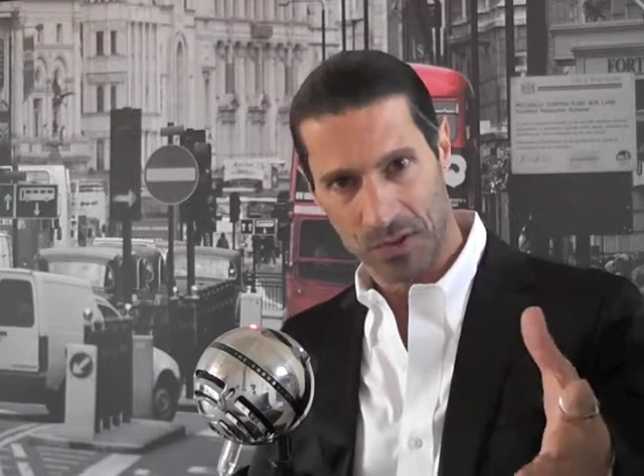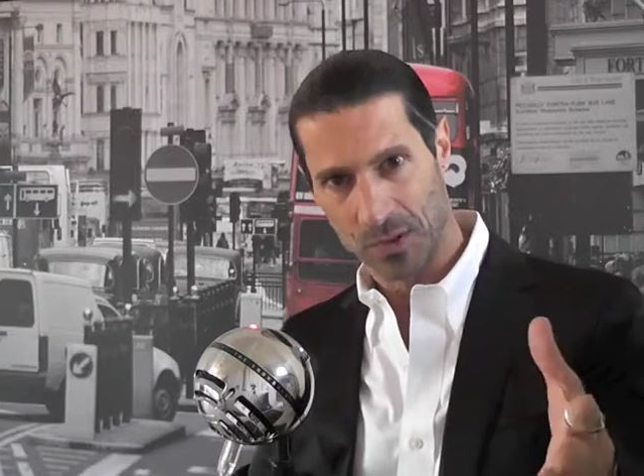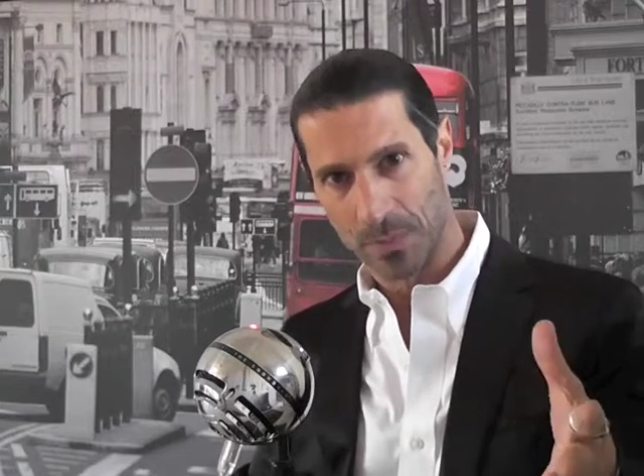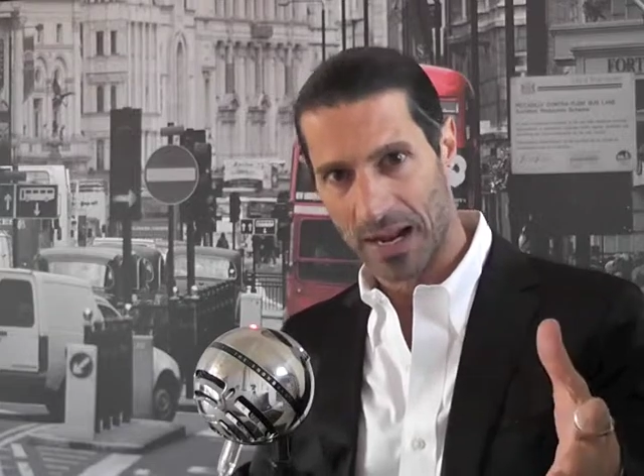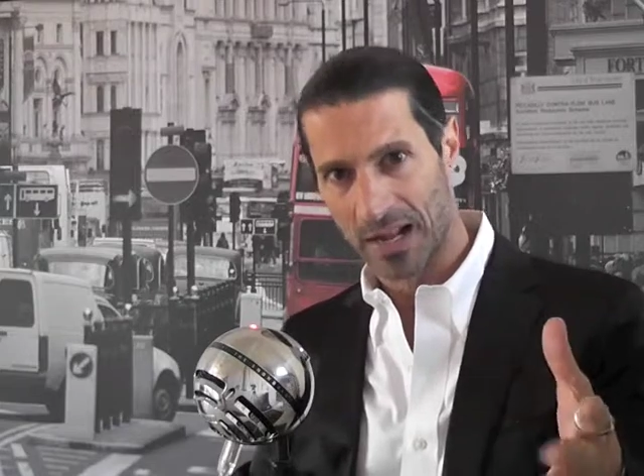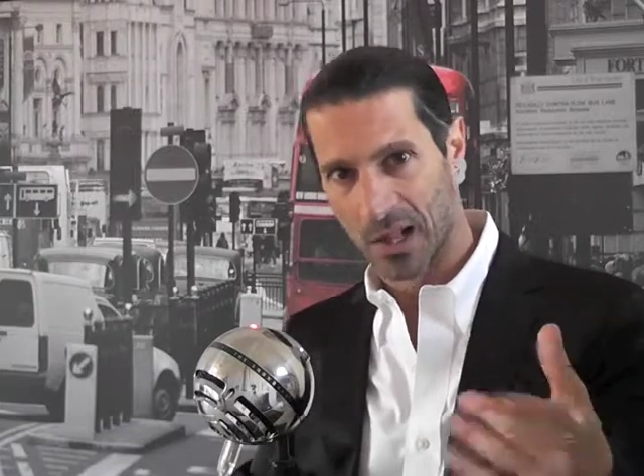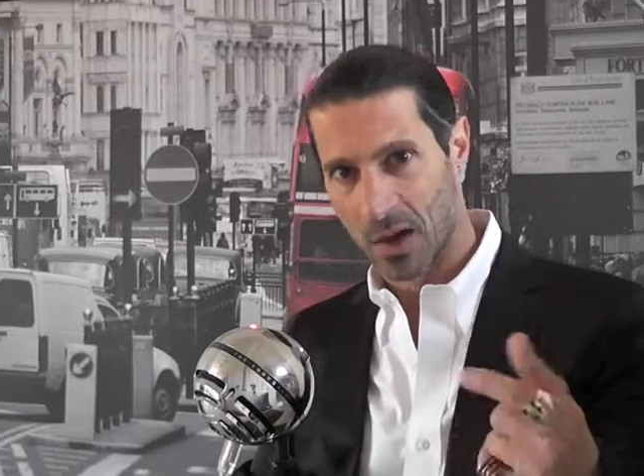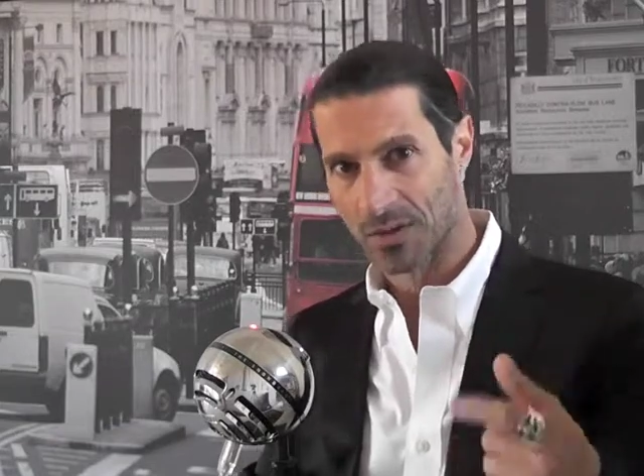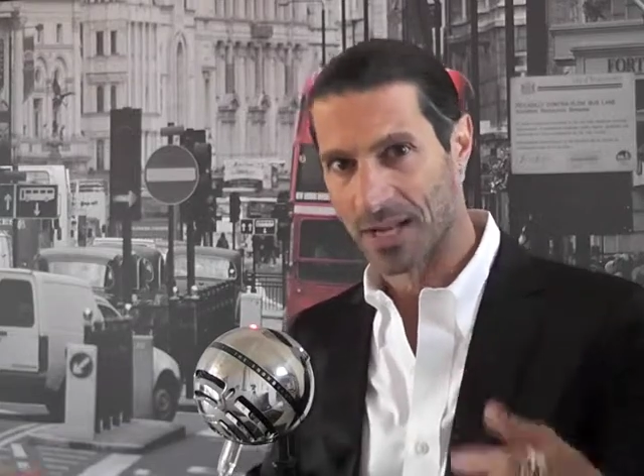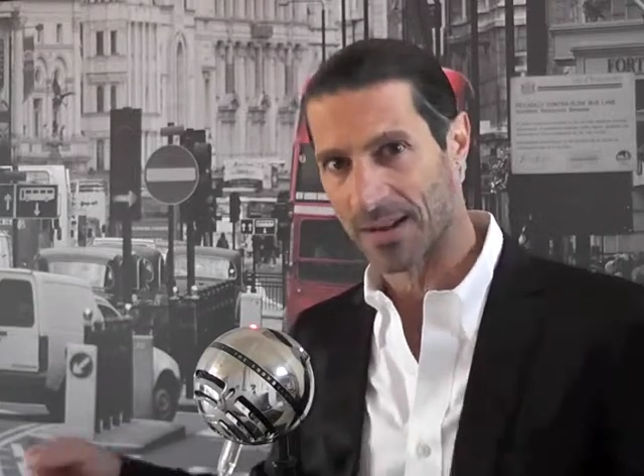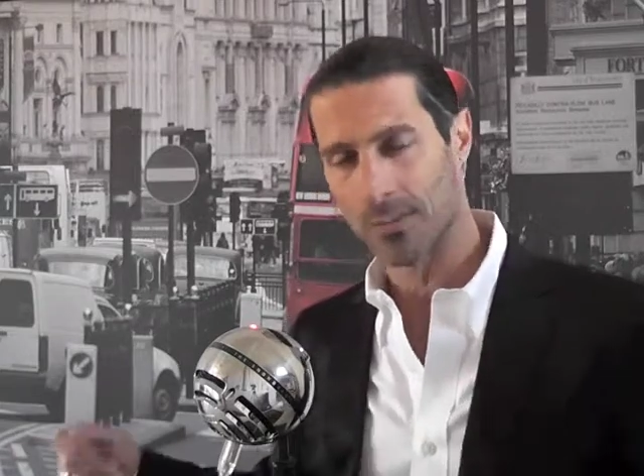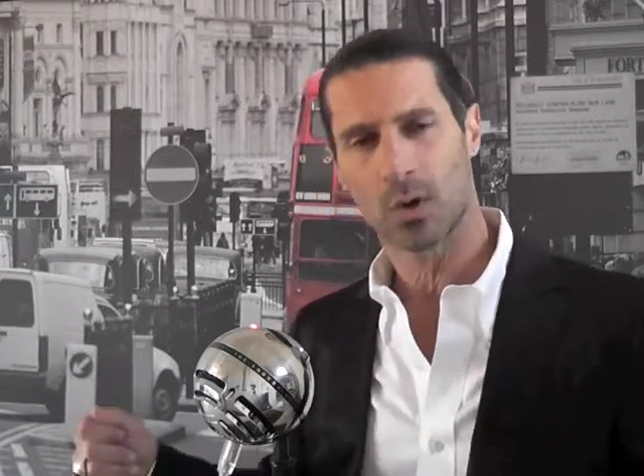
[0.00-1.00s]
which you make
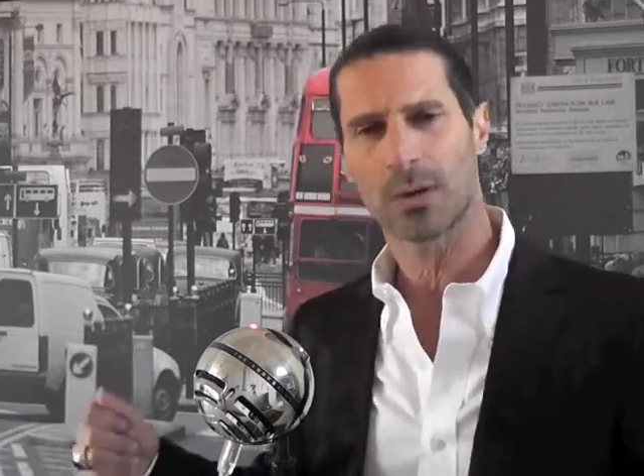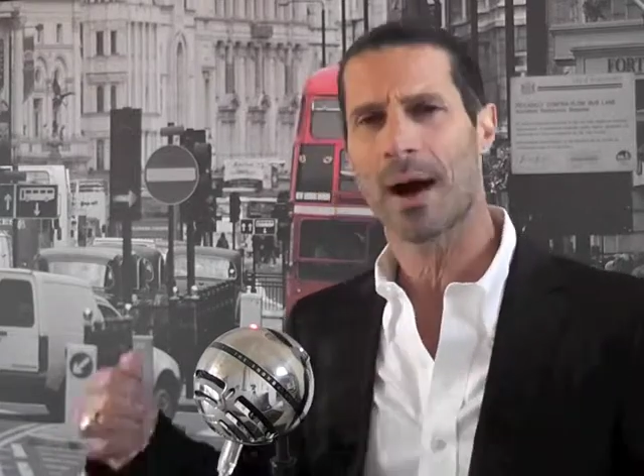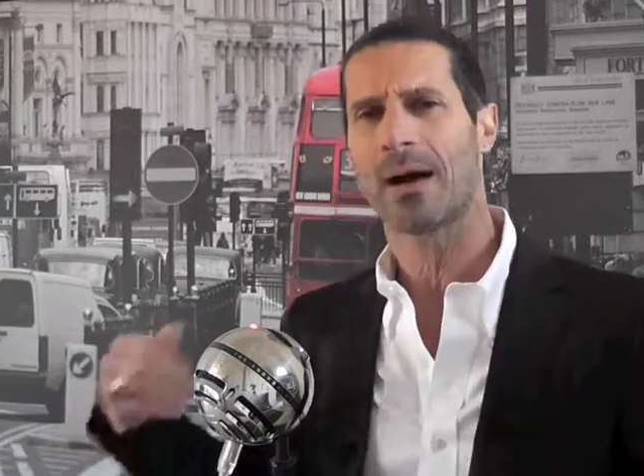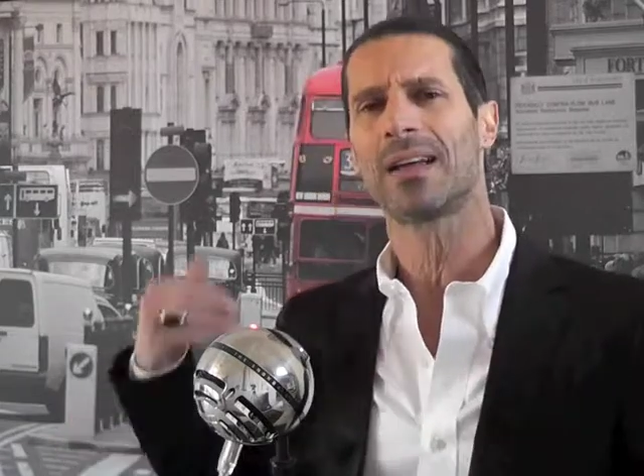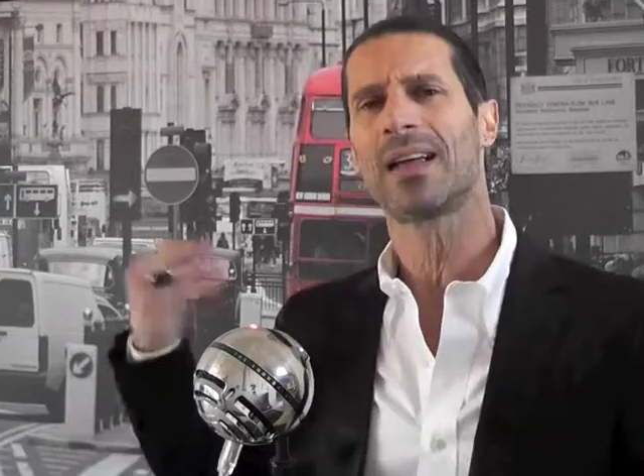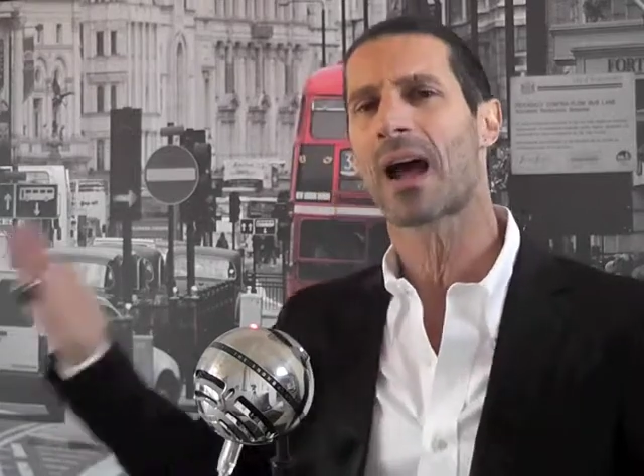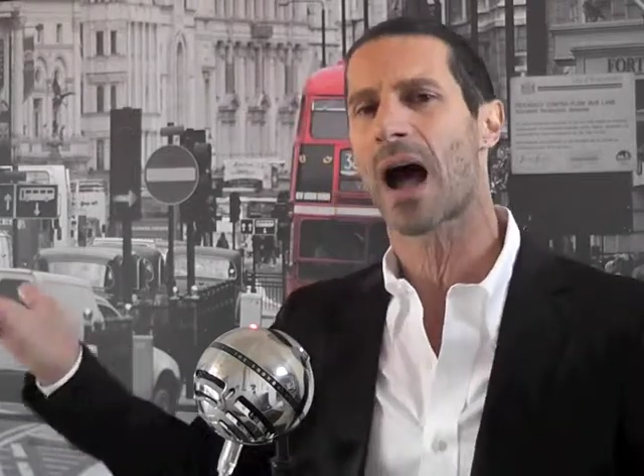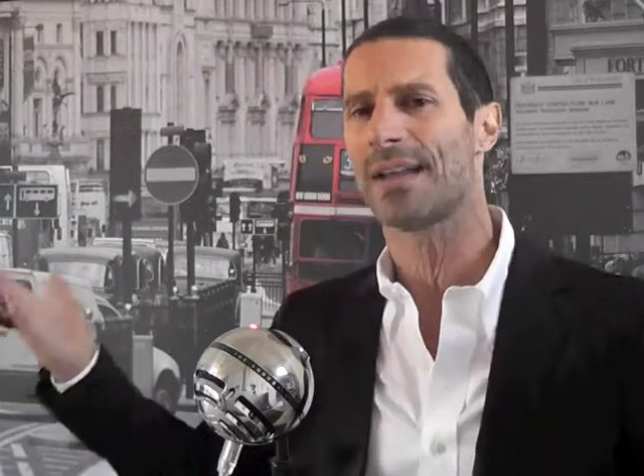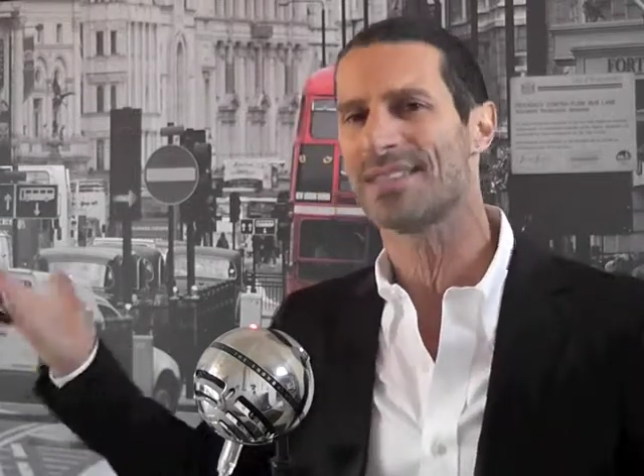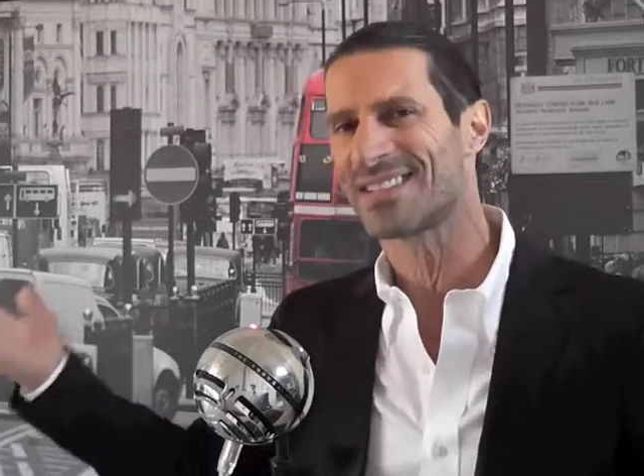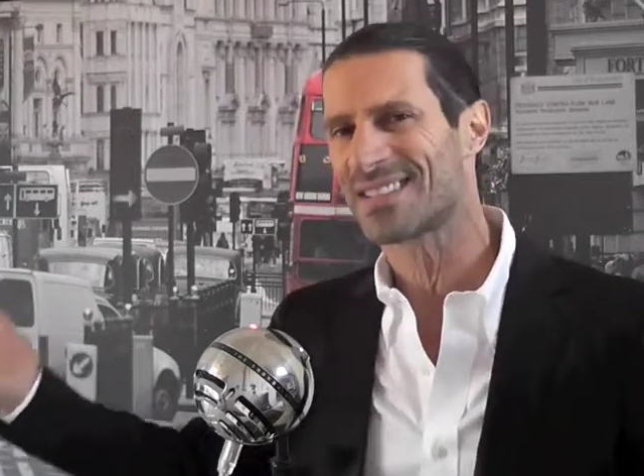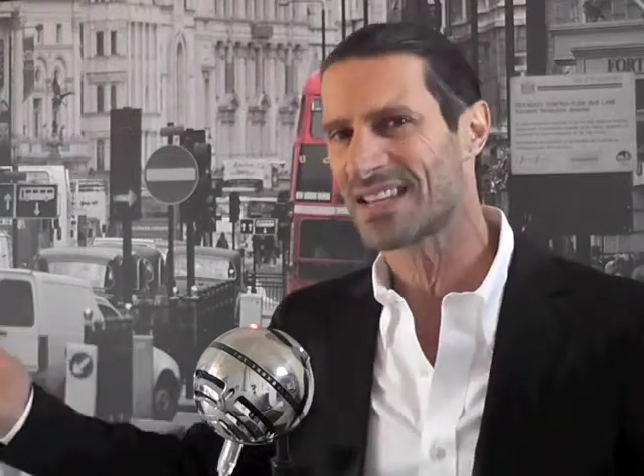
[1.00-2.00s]
clothes out of, but what about
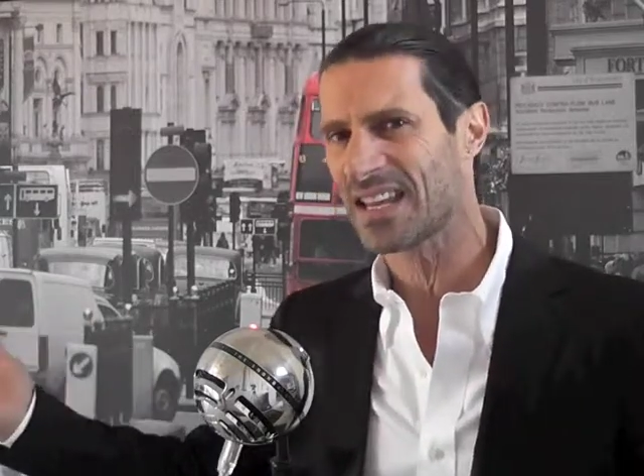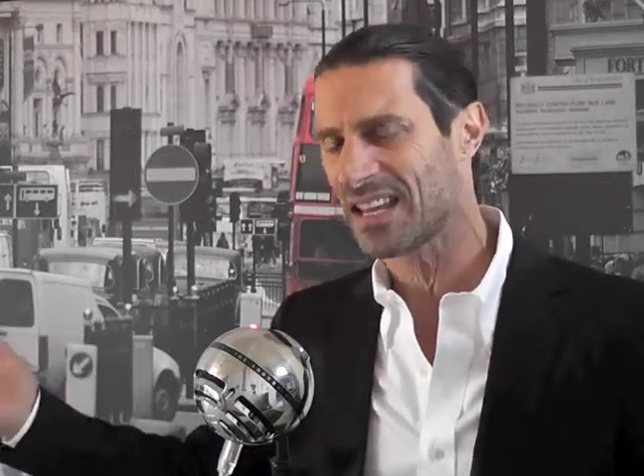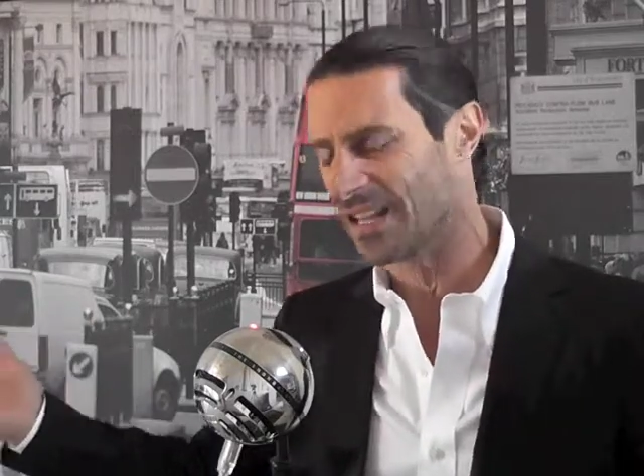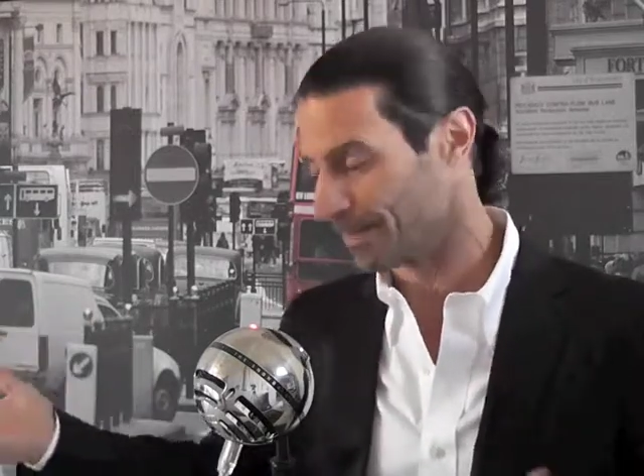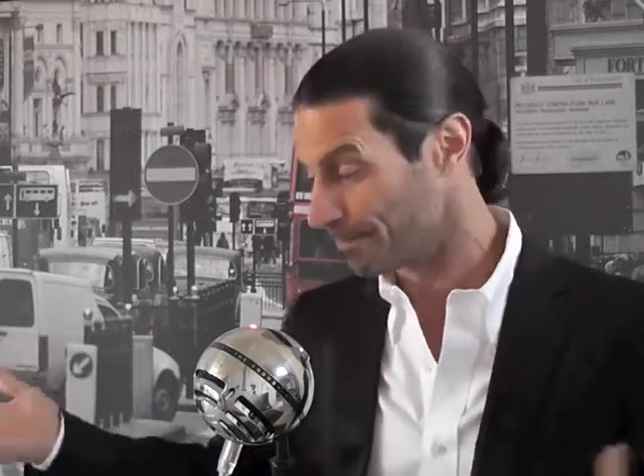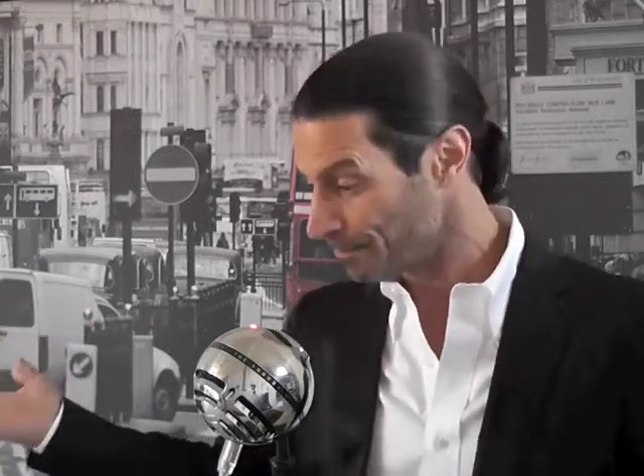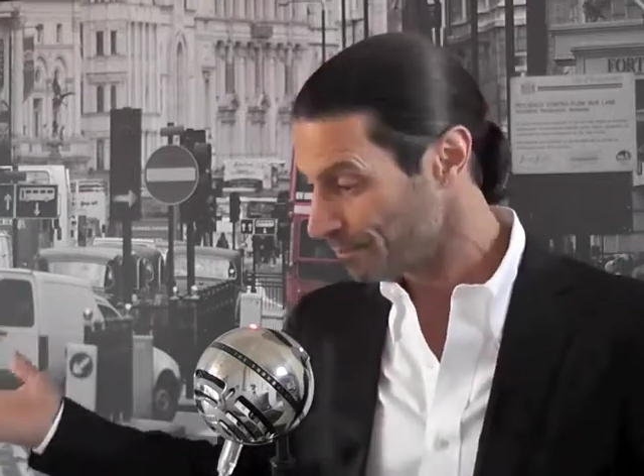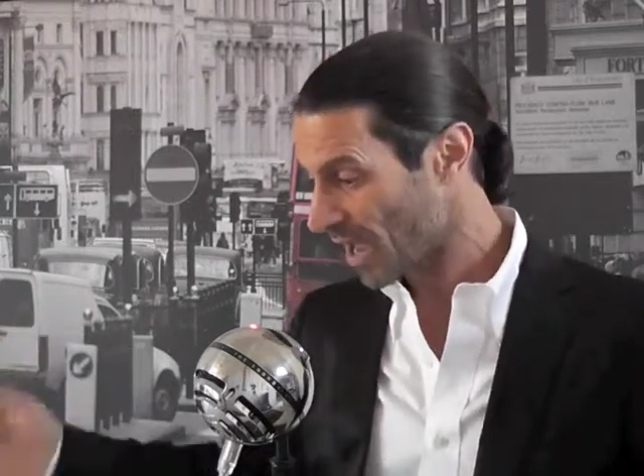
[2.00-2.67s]
cotton seed?